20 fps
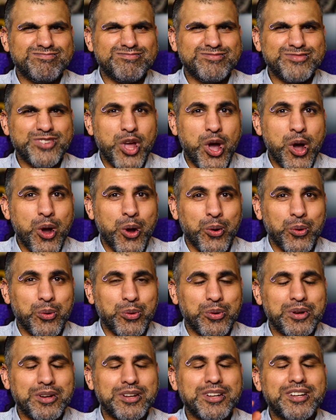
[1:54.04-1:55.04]
no.
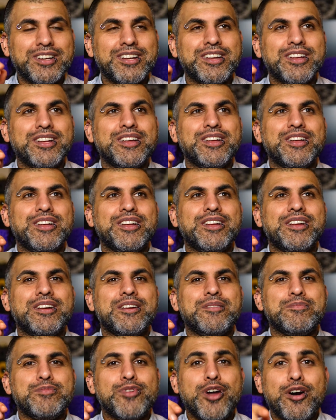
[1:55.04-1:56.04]

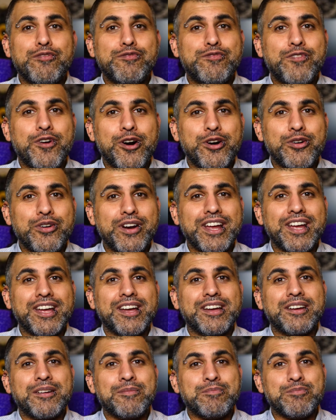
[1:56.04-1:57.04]
Not for it,
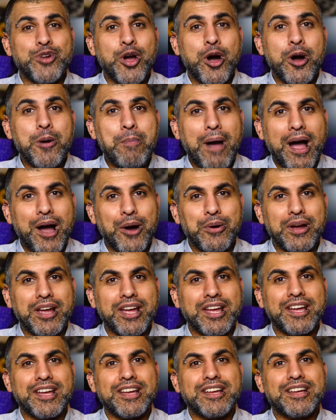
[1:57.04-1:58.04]
not about
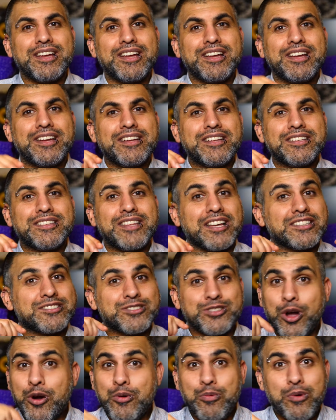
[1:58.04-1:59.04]
it. That's
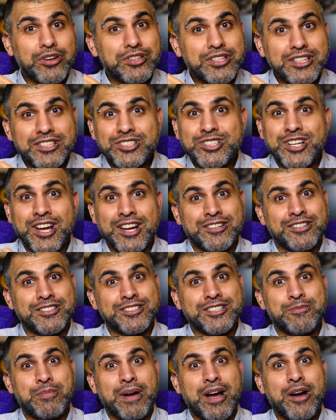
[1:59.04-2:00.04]
not what this channel is
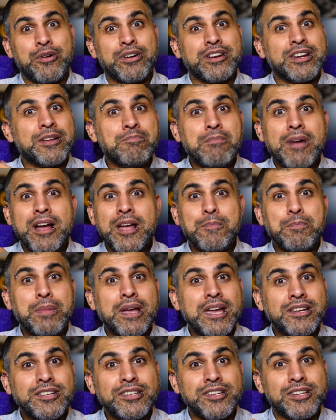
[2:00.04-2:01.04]
about. And in my
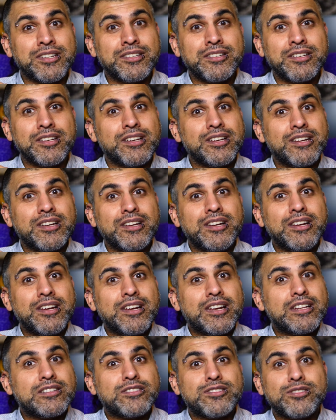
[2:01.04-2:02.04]
opinion,
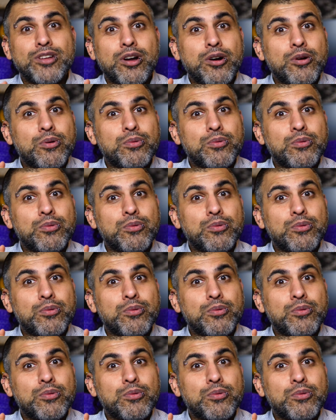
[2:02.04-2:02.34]
it's not